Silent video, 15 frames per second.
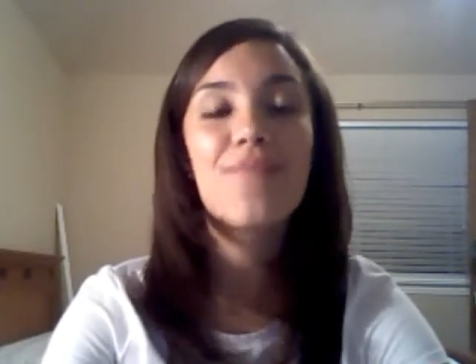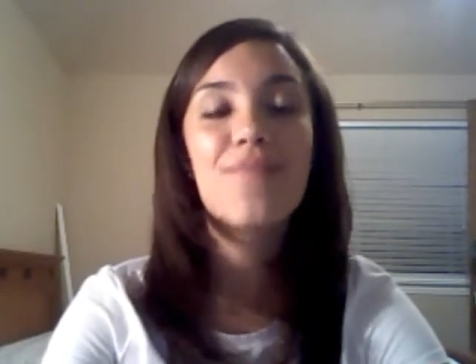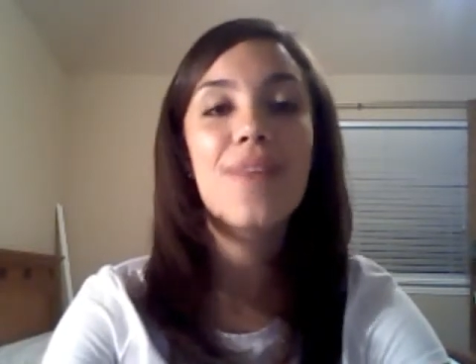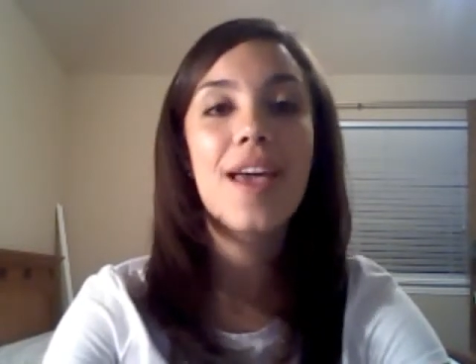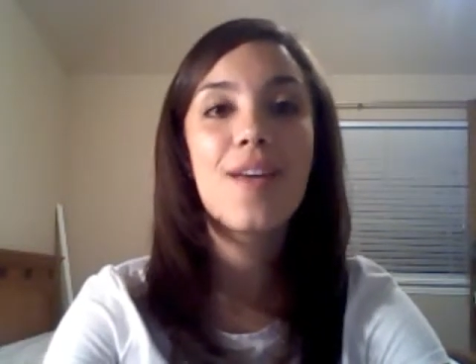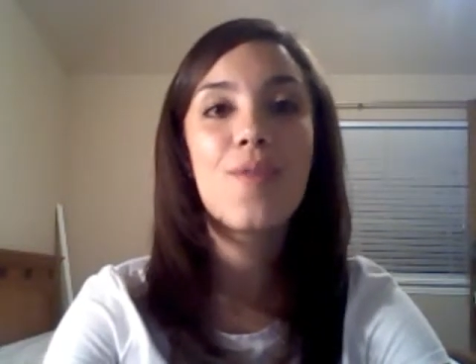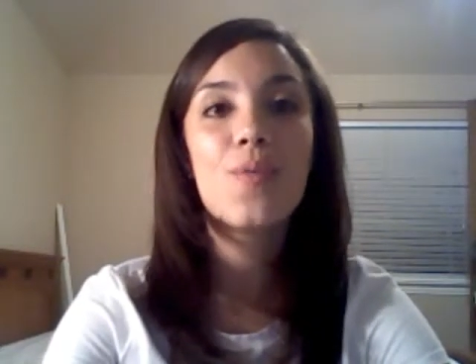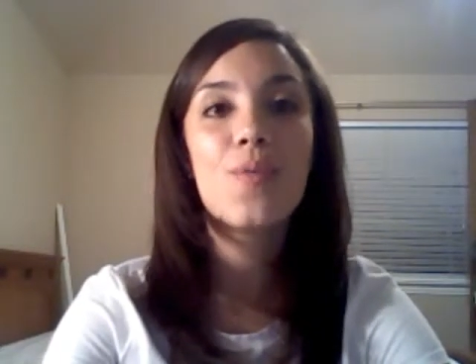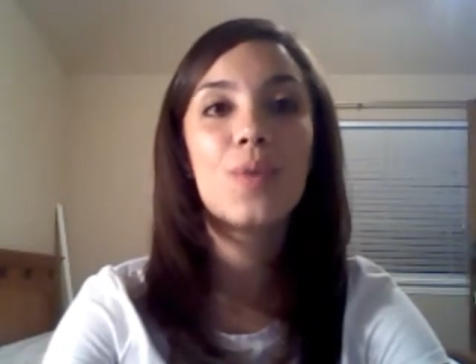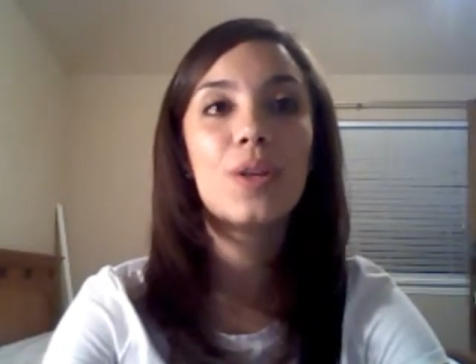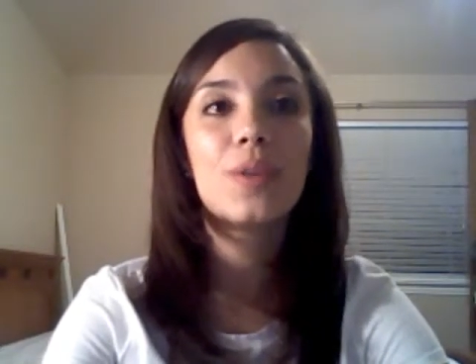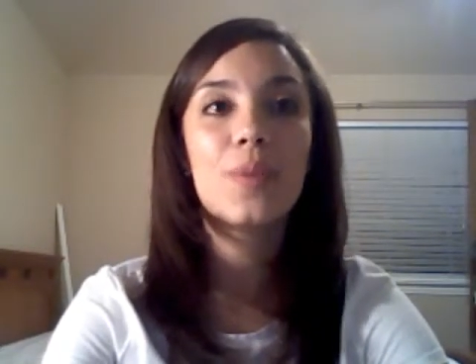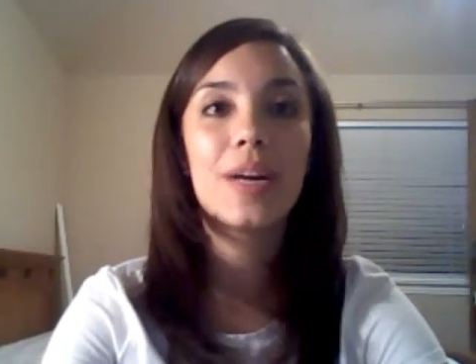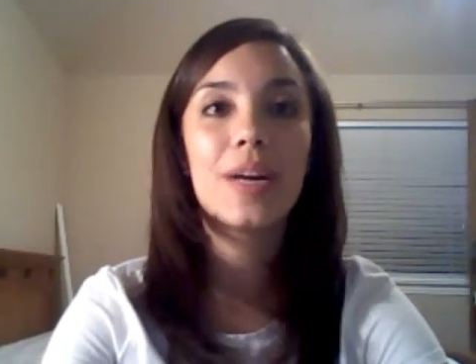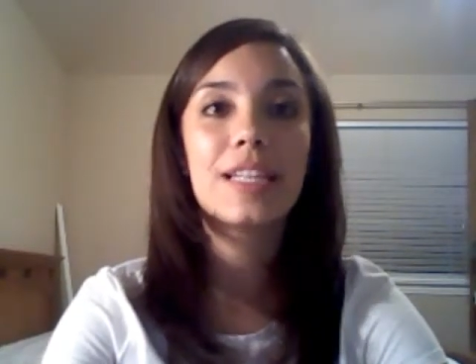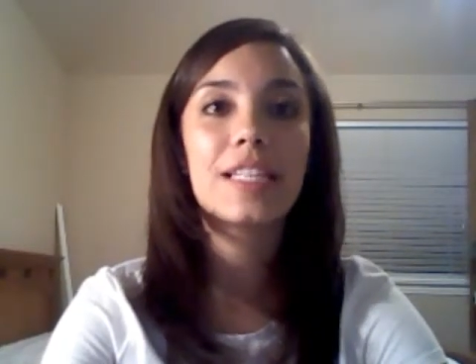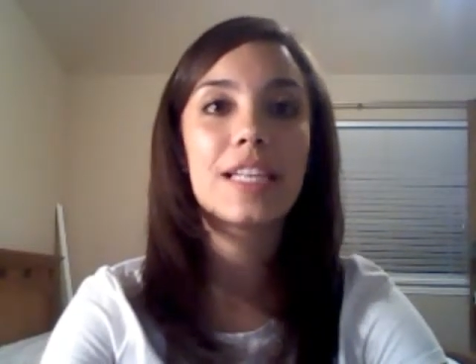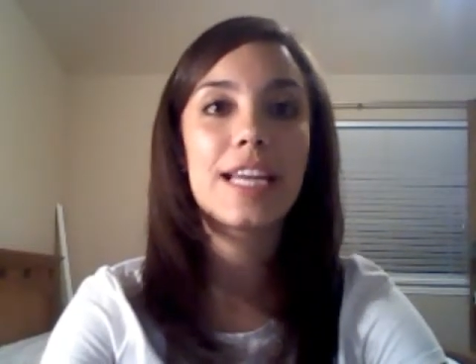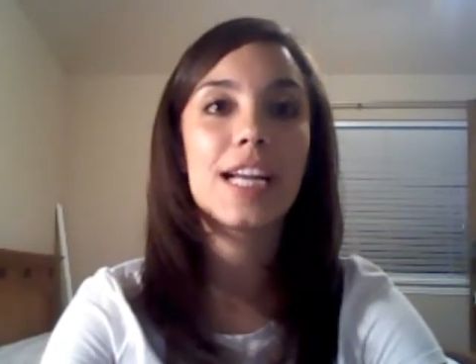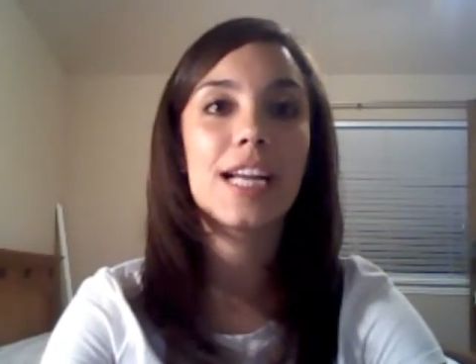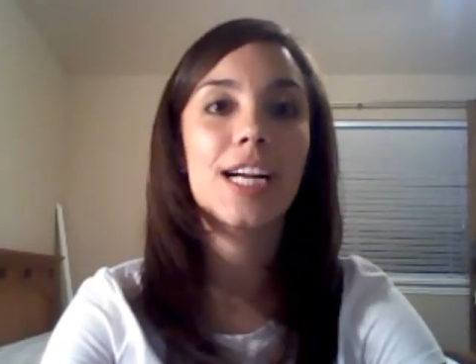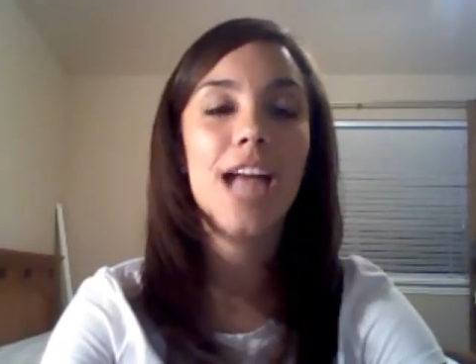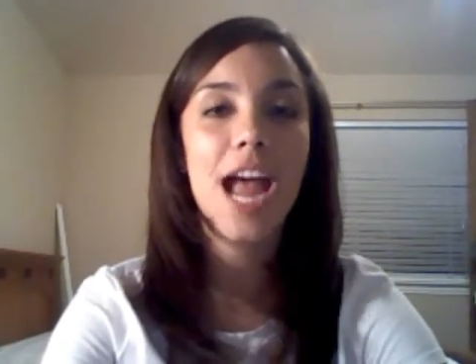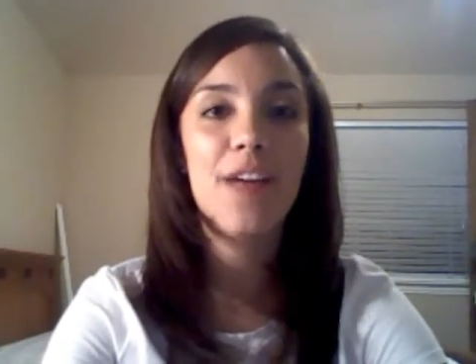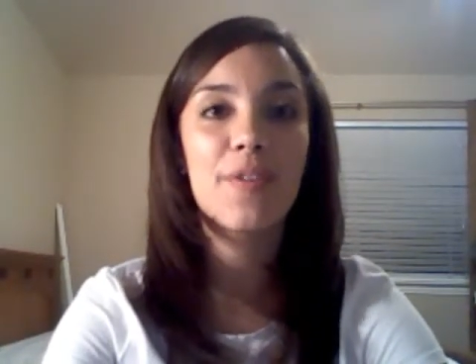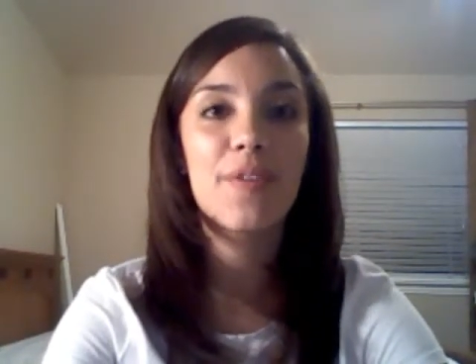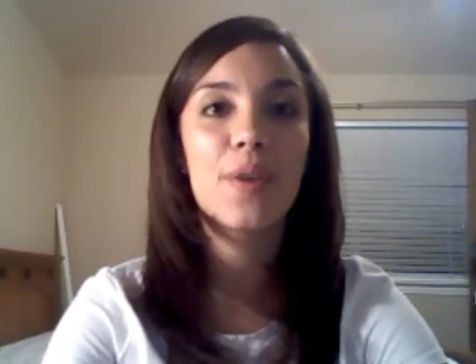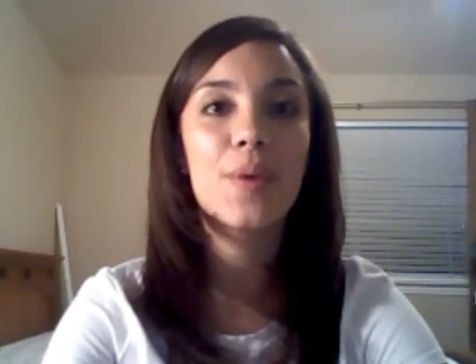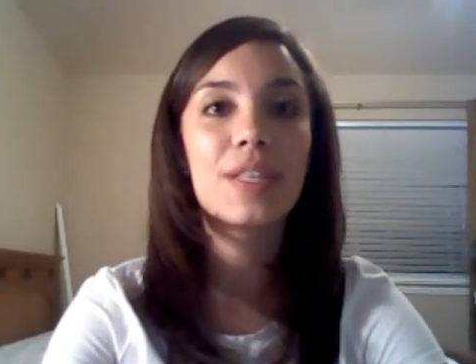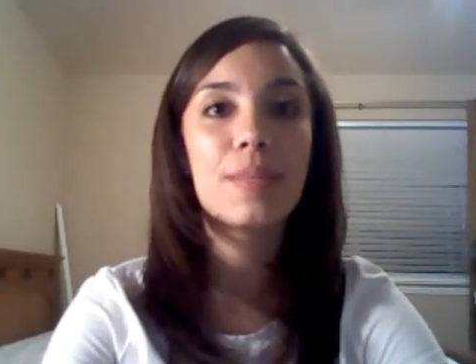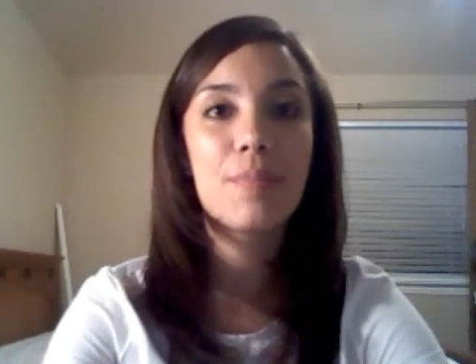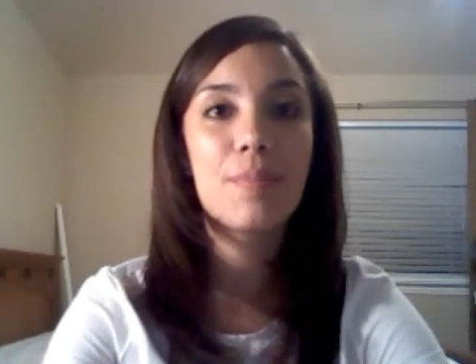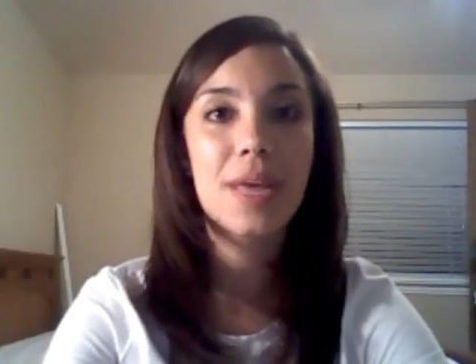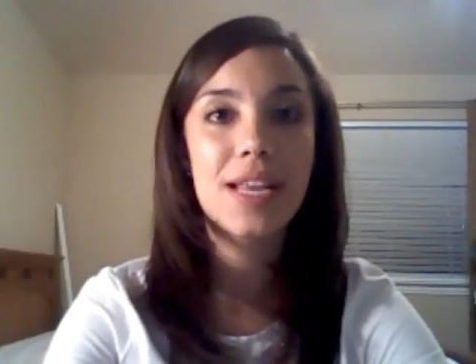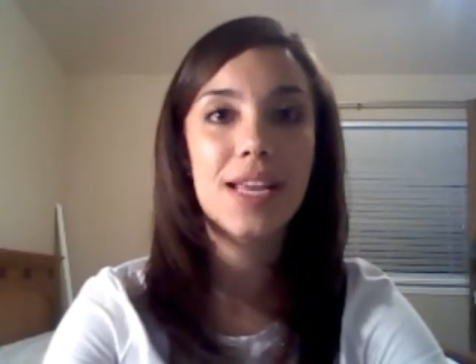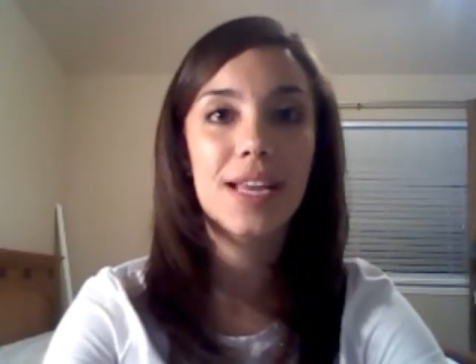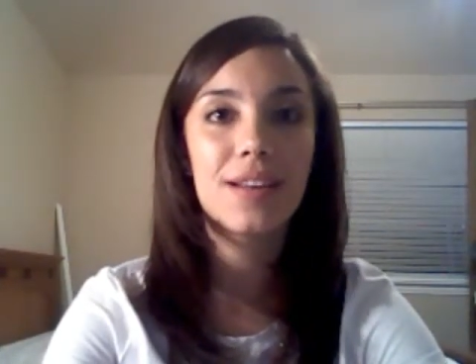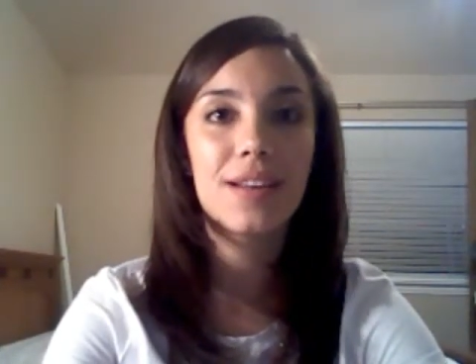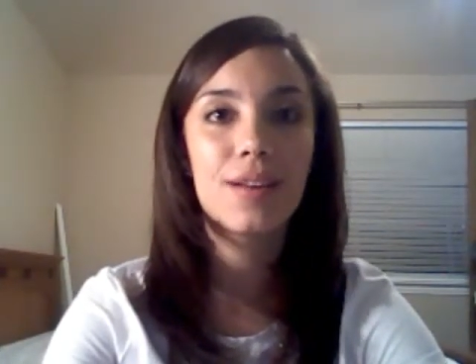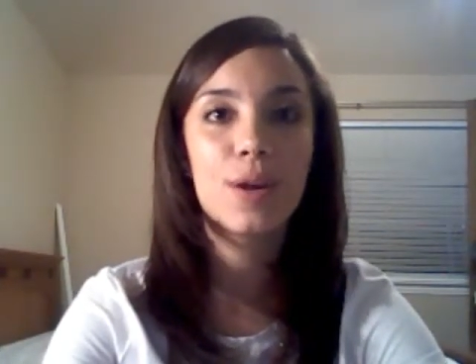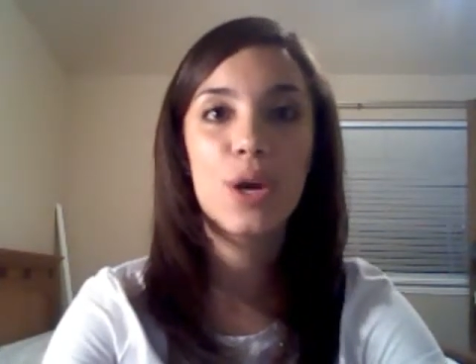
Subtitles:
They will want to hear everyone's opinion,